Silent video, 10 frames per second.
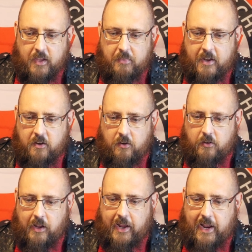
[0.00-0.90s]

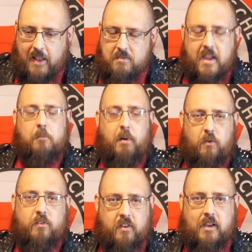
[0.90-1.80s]
and they
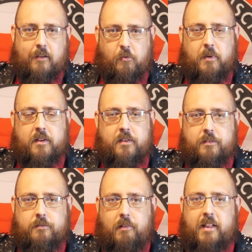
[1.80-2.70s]
oppose the government,
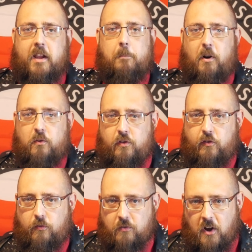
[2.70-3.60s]
and they oppose
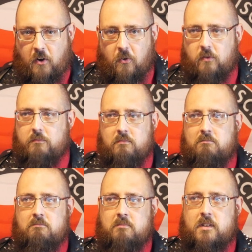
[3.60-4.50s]
Trudeau,
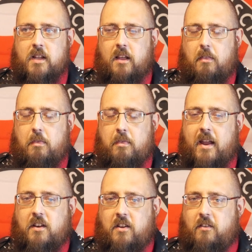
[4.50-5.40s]

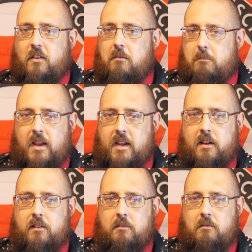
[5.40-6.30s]
that doesn't
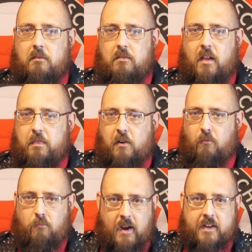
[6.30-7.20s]
mean that they're
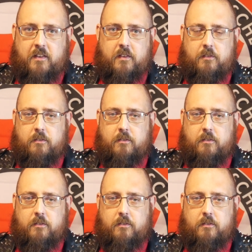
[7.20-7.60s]
right.